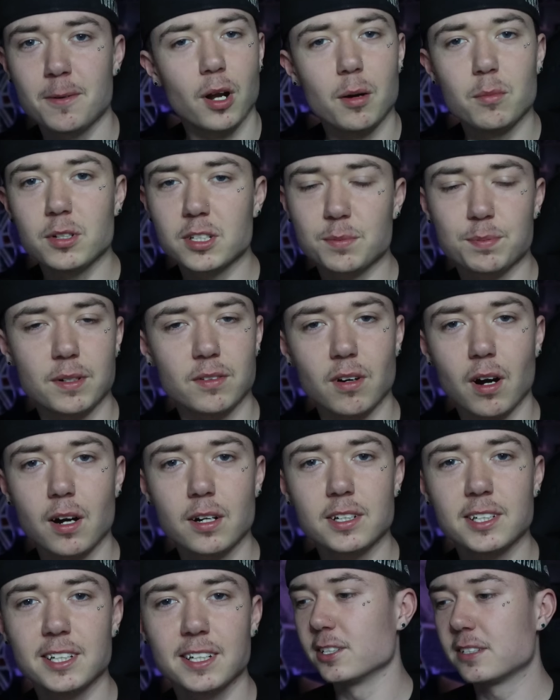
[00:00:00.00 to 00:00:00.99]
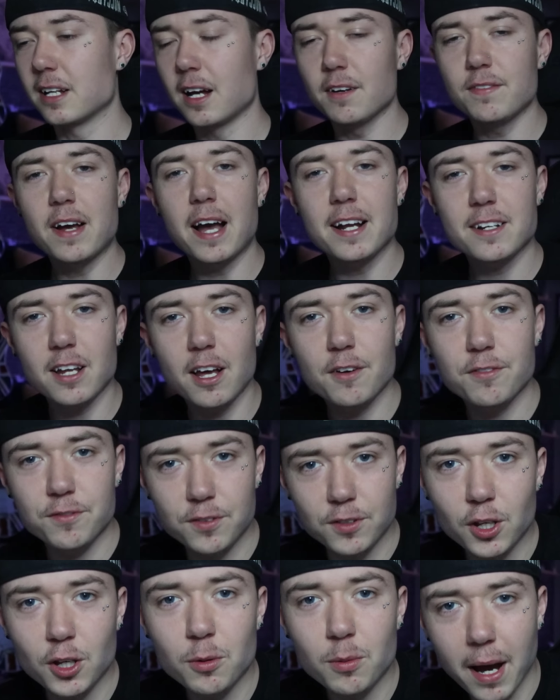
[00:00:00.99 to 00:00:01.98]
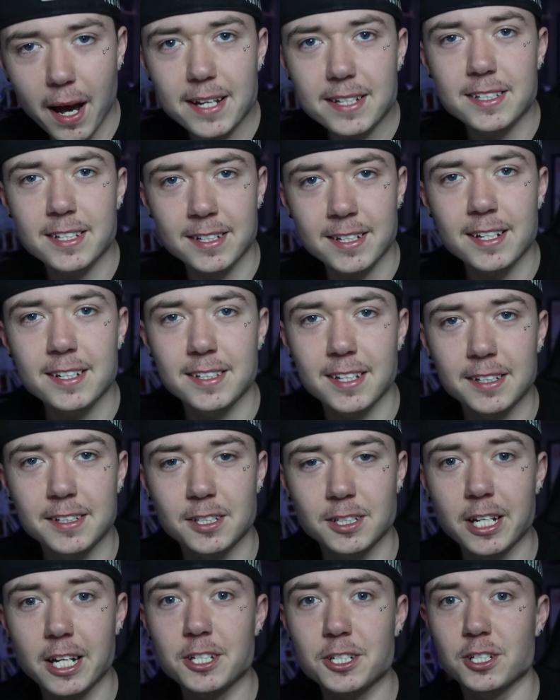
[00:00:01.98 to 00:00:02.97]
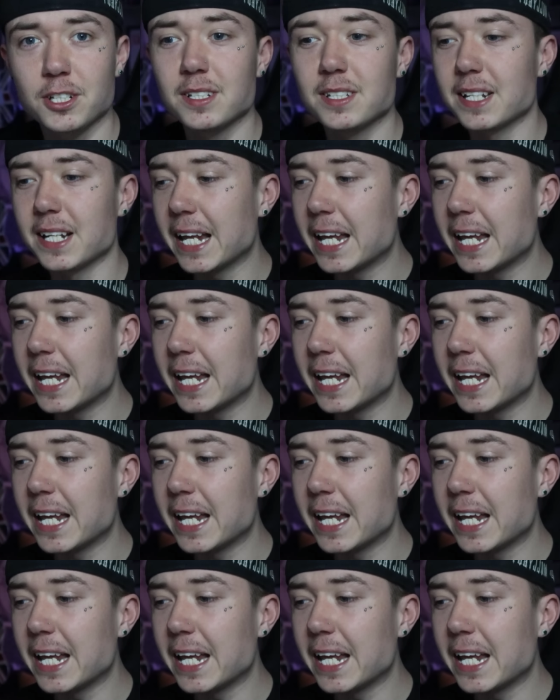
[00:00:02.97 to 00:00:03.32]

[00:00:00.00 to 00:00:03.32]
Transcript: But I must be wrong, because I've had a few AC/DC suggestions,